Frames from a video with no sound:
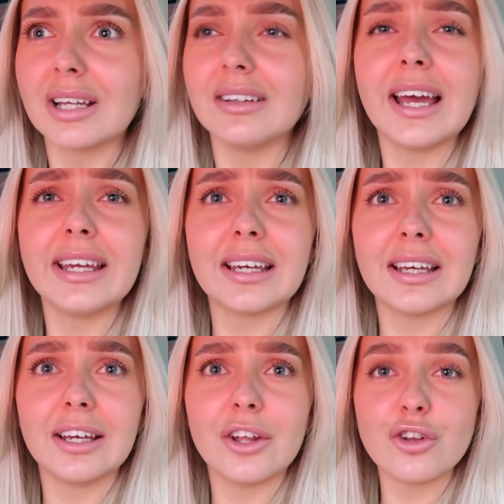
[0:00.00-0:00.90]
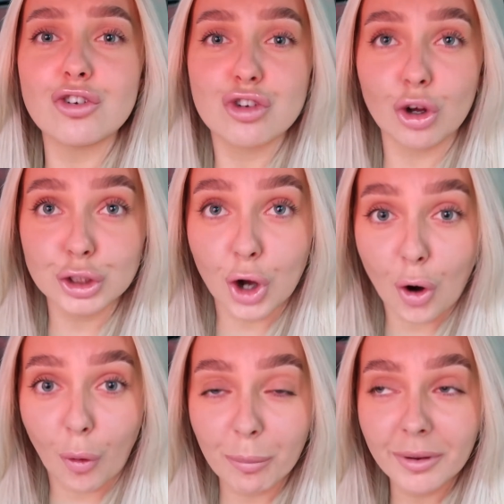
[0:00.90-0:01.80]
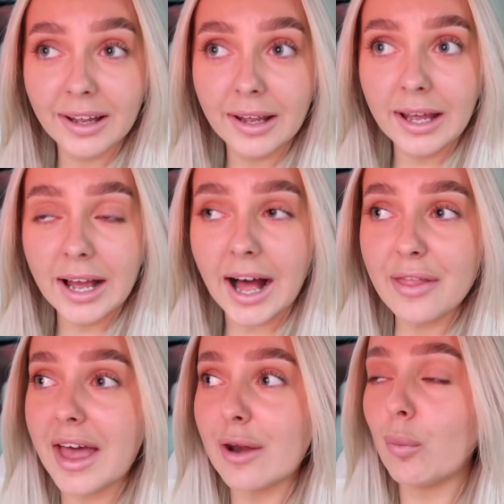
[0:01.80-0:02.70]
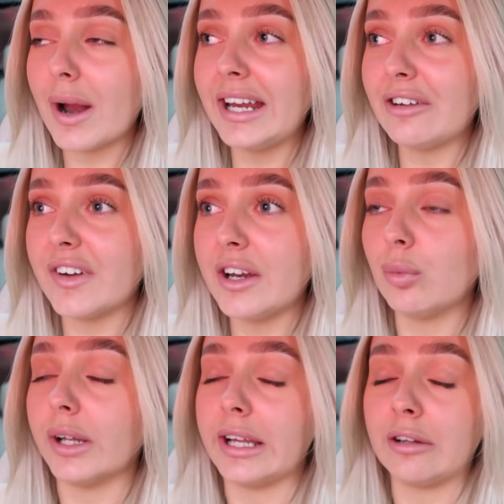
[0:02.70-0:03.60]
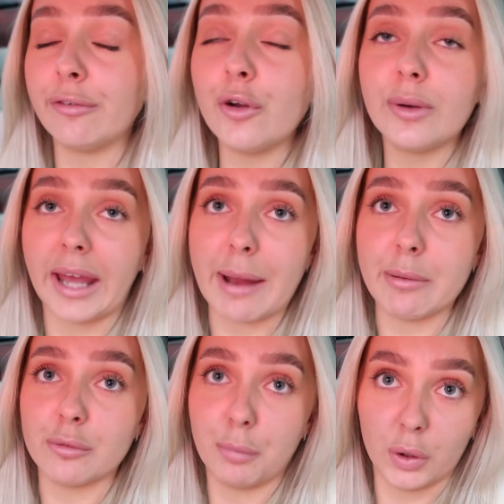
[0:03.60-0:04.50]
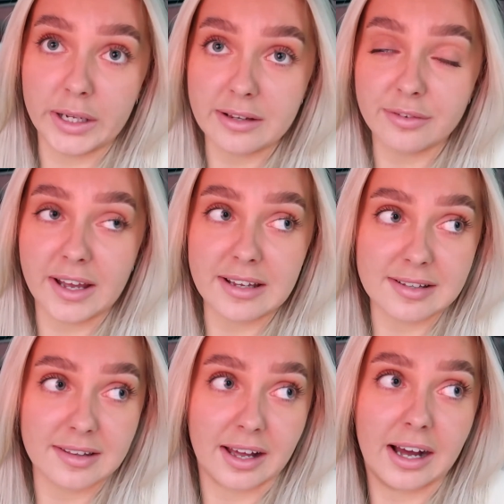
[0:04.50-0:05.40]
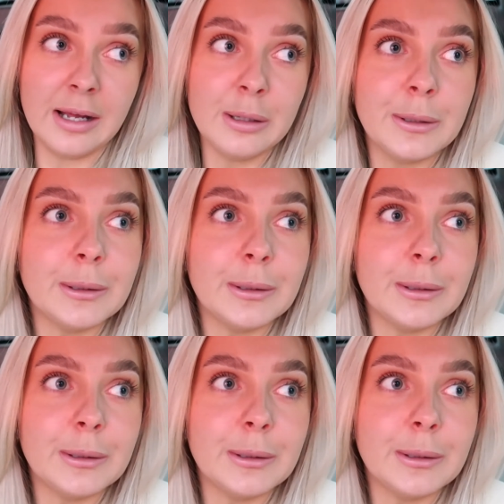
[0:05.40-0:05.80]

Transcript: Like, shut up. And then when he'd finished, well, his food came and he was pulling his face at that.